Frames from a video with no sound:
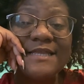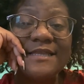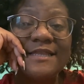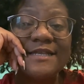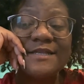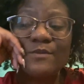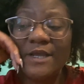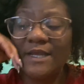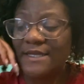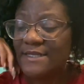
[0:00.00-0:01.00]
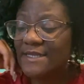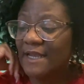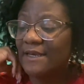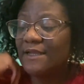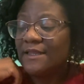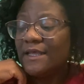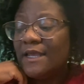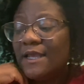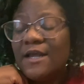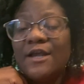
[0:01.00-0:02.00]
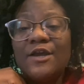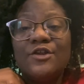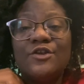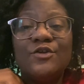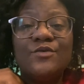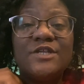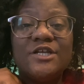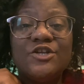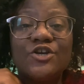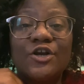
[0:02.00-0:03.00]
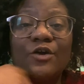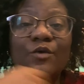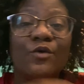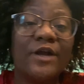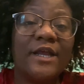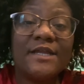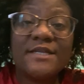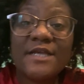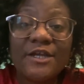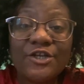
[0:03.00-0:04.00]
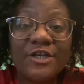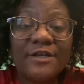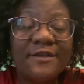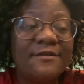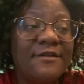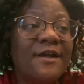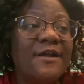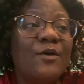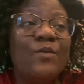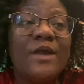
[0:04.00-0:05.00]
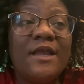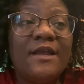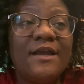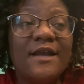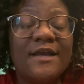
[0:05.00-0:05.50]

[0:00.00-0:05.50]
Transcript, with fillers: This week is technically new teacher orientation week,